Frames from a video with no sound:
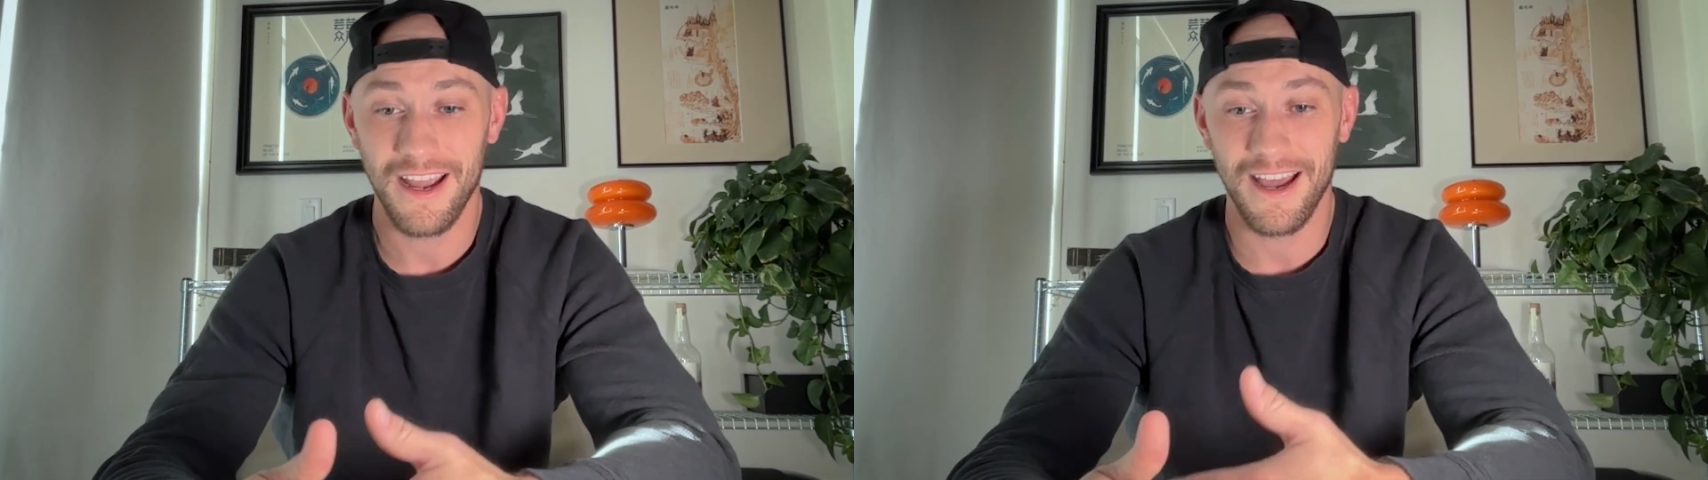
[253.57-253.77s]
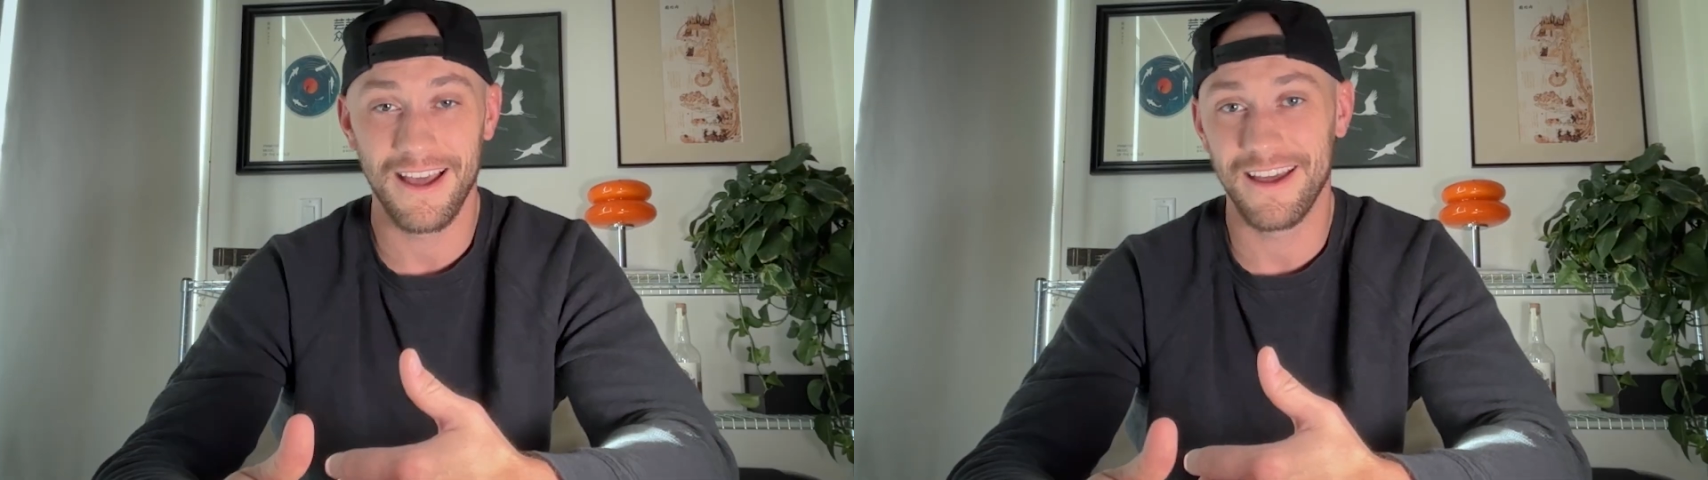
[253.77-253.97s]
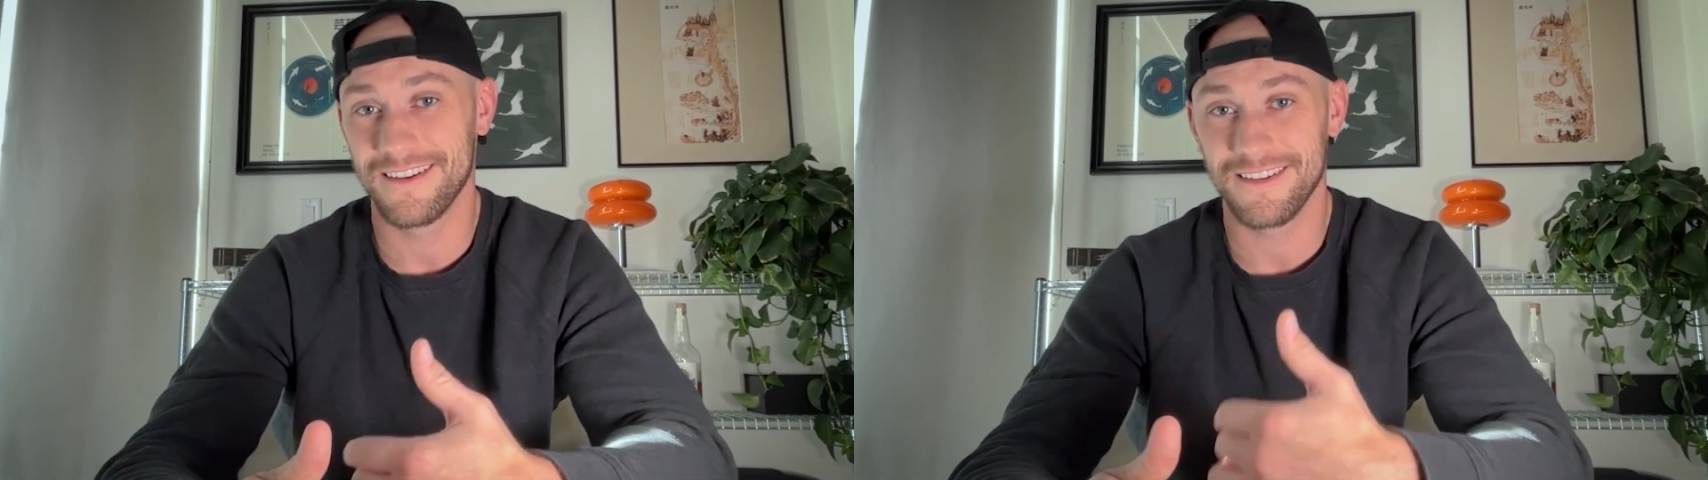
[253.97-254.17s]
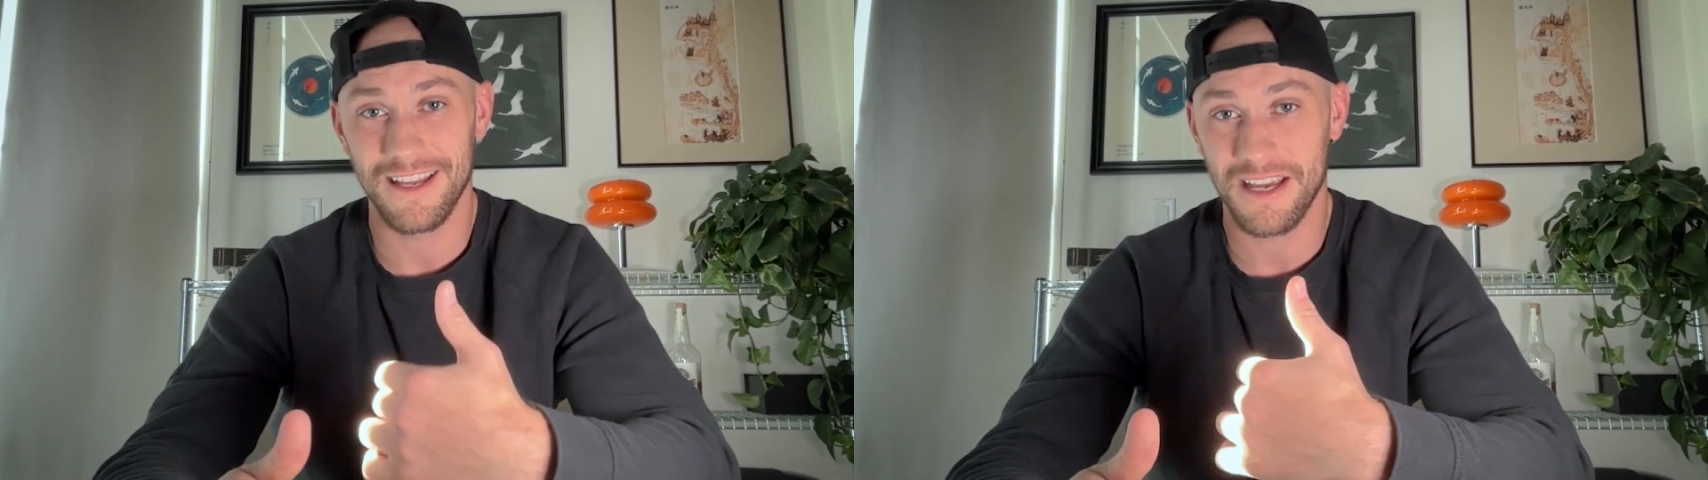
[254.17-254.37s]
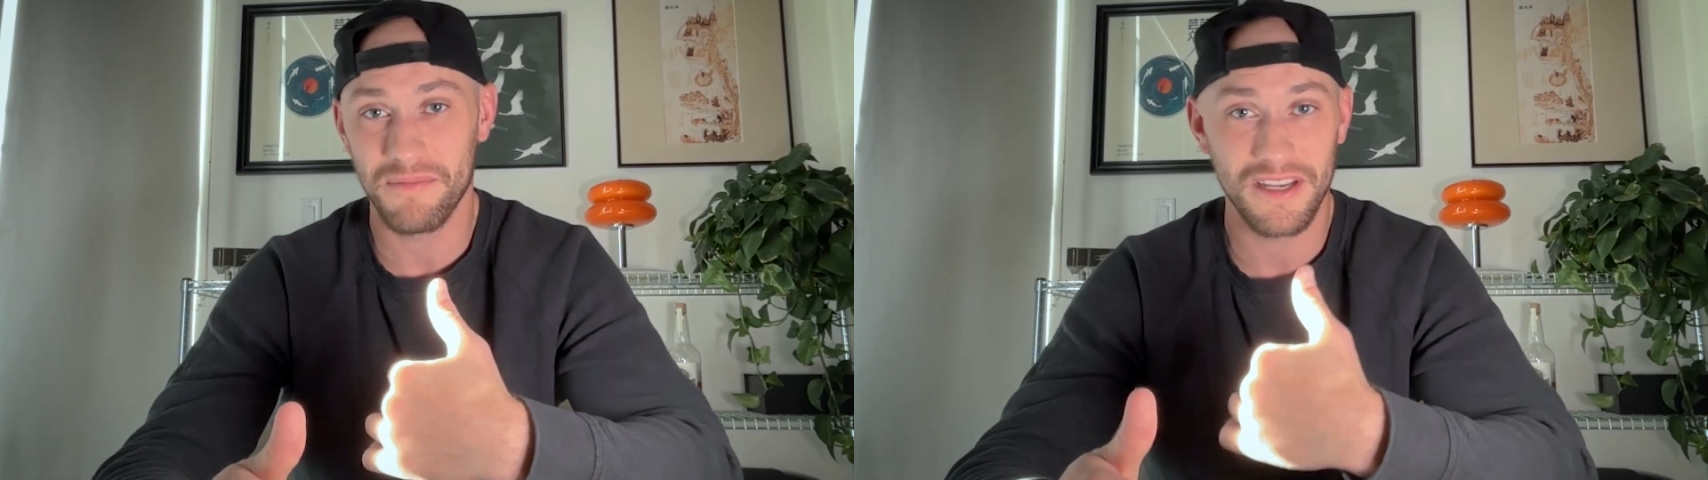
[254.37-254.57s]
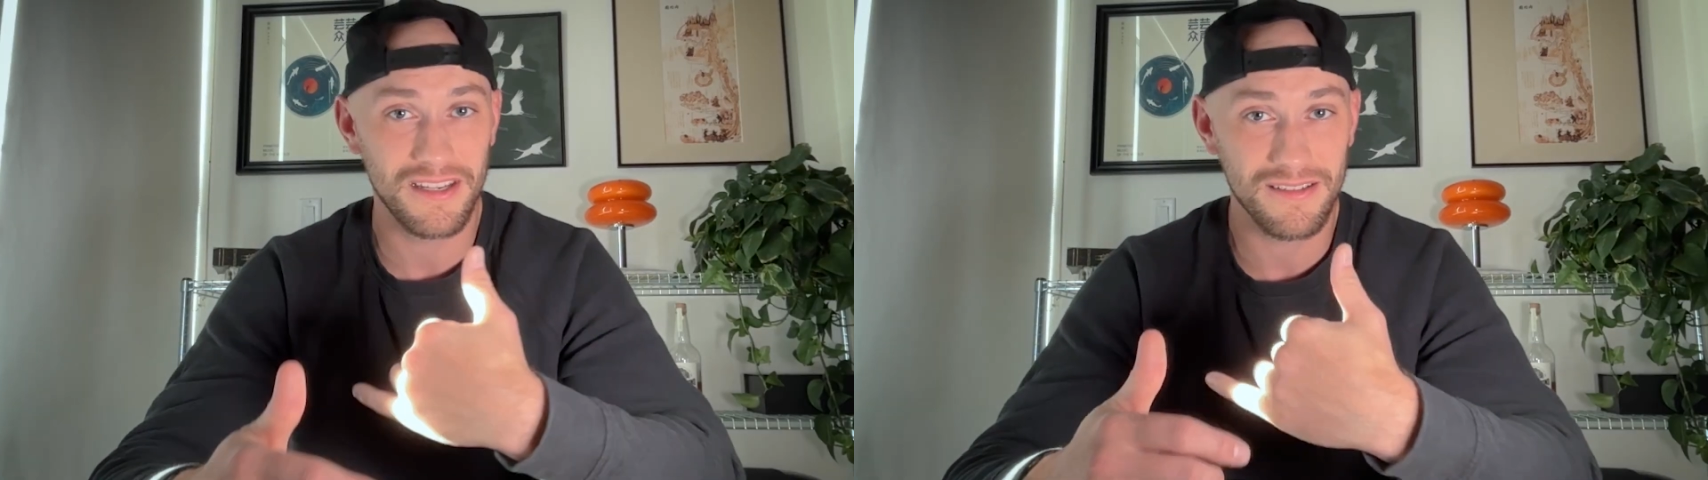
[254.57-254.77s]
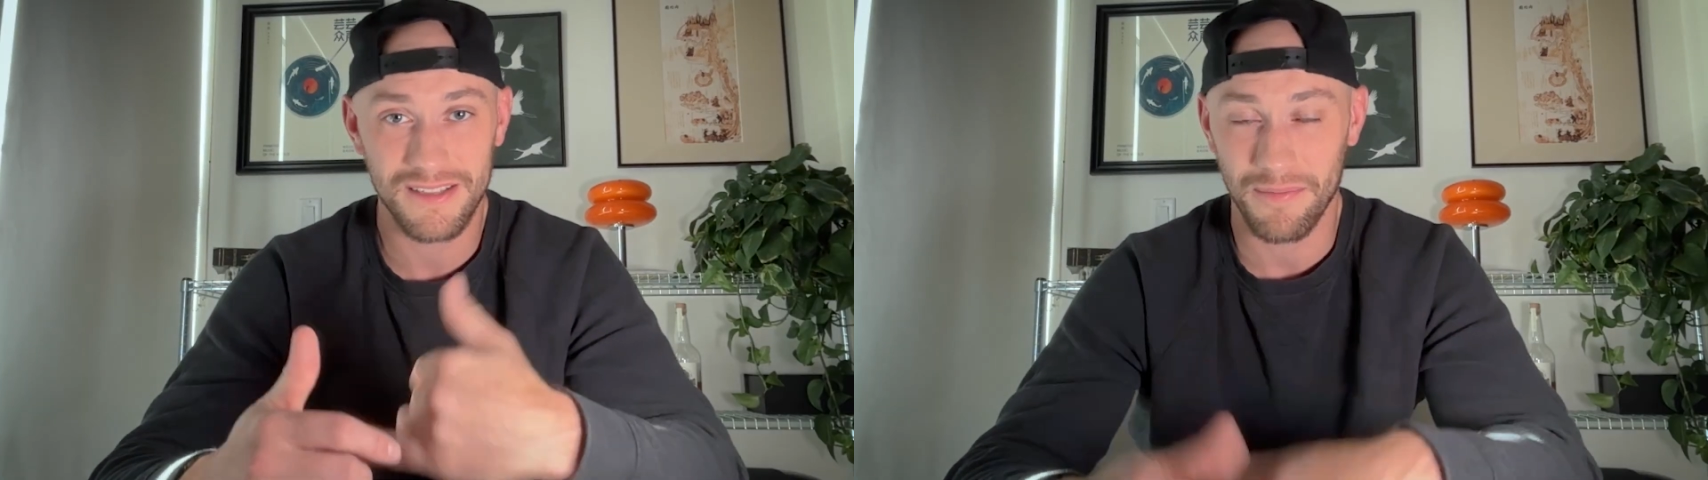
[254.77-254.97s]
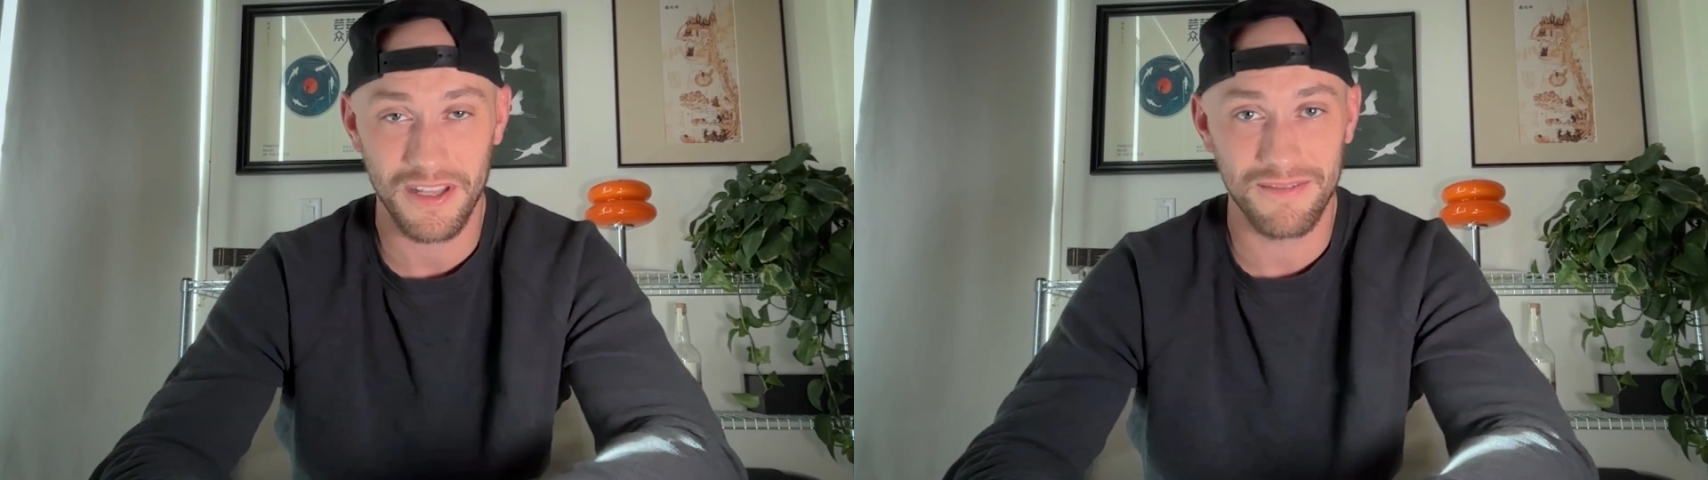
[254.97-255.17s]
And it can be
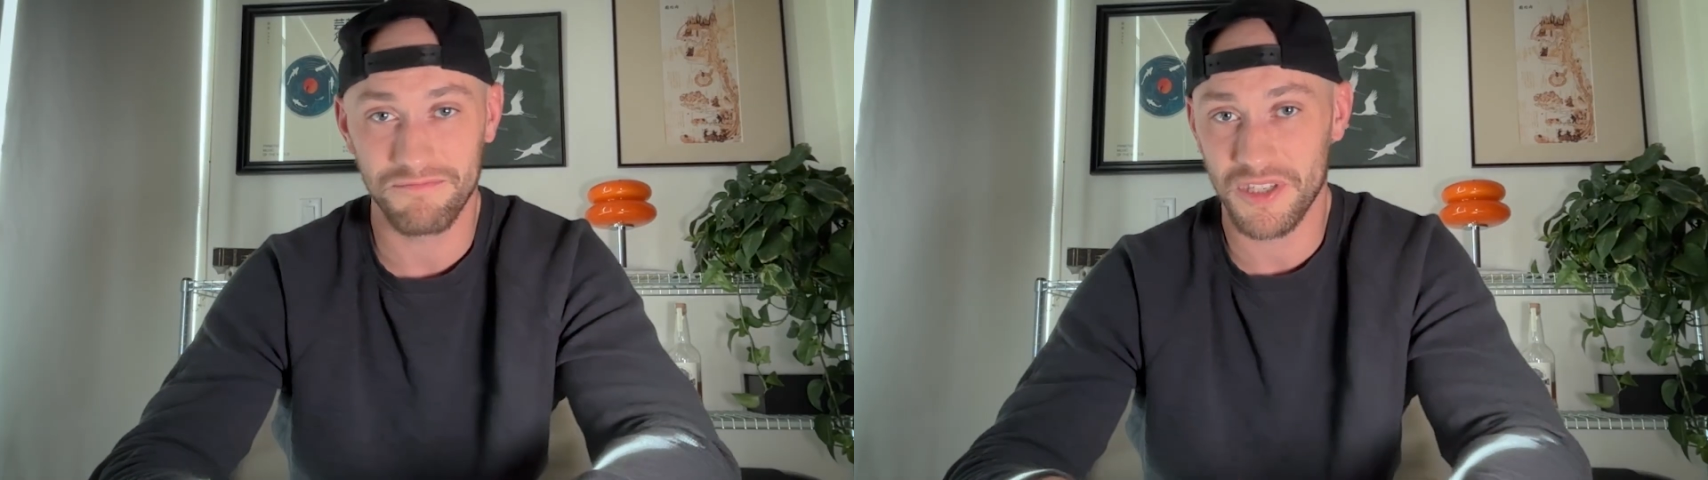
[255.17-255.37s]
something